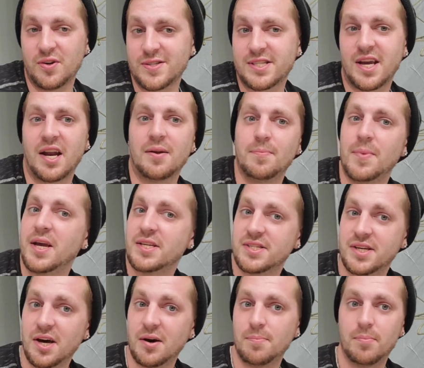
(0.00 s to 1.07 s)
and it was kind of
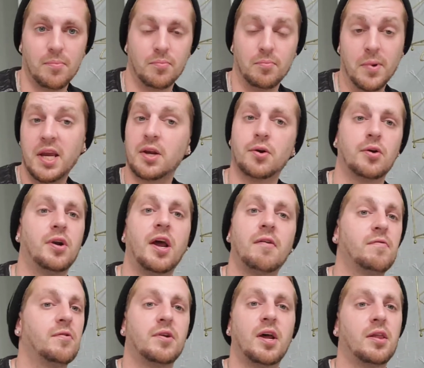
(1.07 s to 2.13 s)
messed up. Me and her
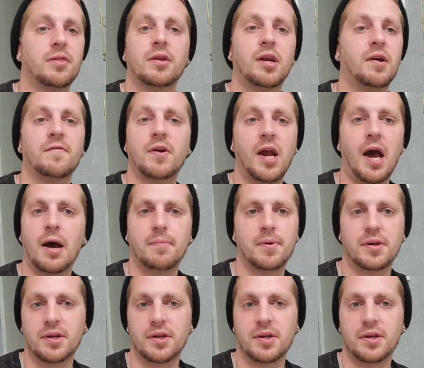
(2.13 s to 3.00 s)
nothing ever happened.